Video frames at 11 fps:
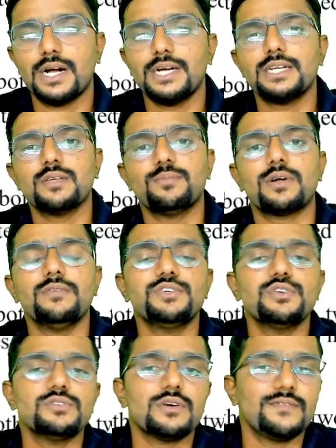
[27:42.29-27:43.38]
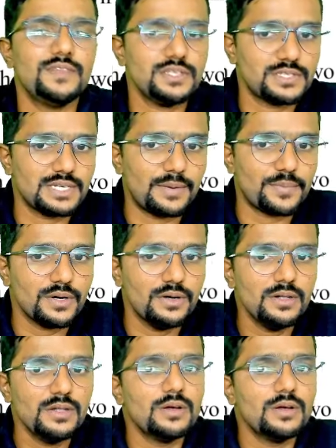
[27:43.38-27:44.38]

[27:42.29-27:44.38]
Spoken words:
under the provisions of this chapter